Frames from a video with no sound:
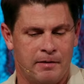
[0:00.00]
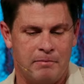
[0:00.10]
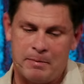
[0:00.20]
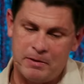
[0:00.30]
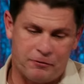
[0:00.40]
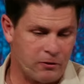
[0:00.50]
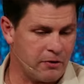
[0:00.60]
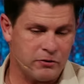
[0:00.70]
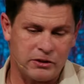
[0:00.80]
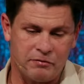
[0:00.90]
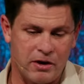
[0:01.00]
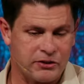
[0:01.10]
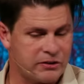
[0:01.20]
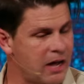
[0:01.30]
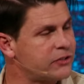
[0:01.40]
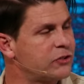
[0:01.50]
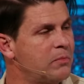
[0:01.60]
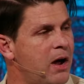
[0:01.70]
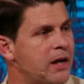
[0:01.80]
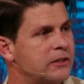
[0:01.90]
Maybe for others of us, not so
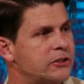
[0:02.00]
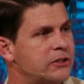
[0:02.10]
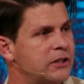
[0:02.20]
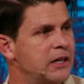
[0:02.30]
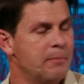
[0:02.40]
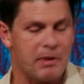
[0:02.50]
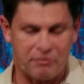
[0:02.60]
much. But